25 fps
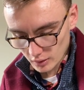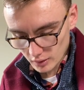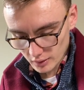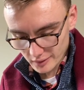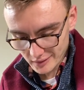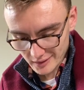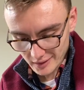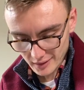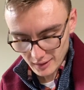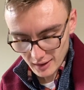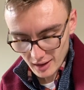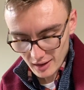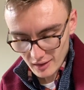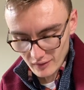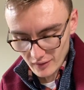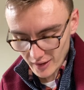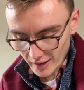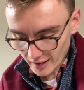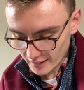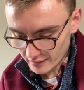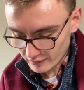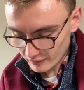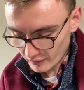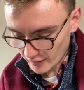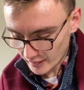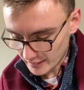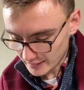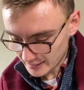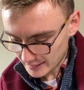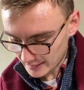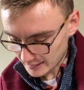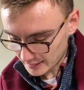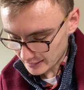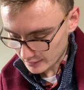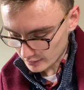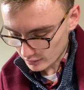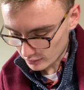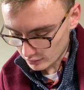because I like the
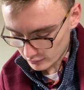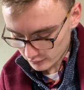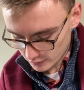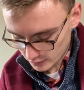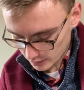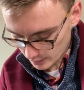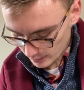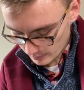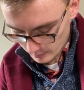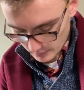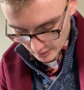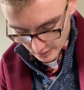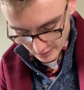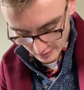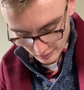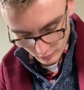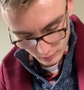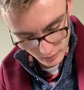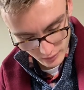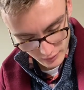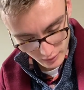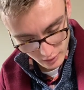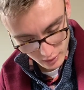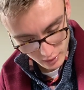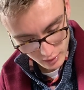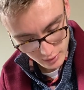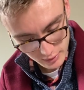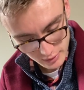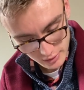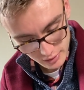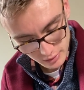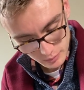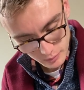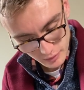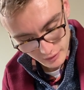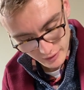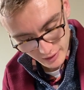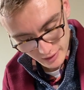aesthetic and all that. I mean, some
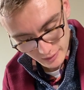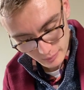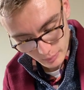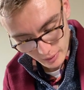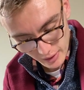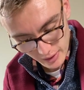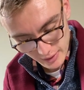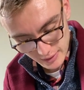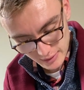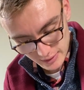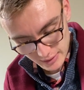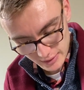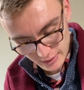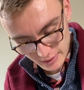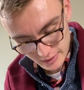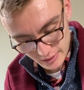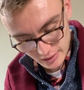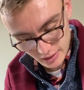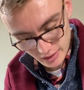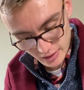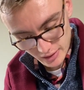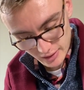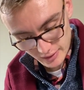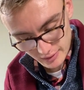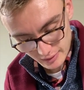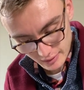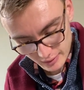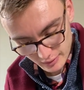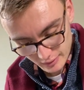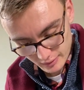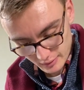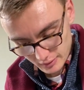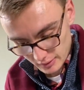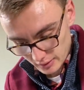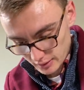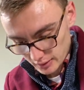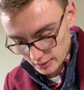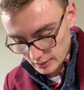of these paintings, Jesus.
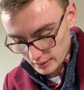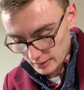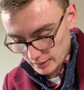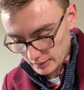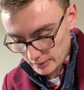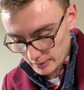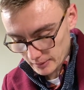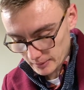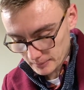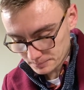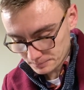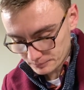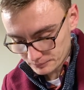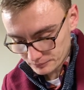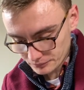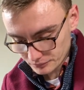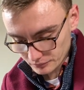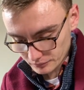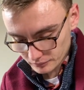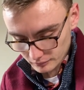But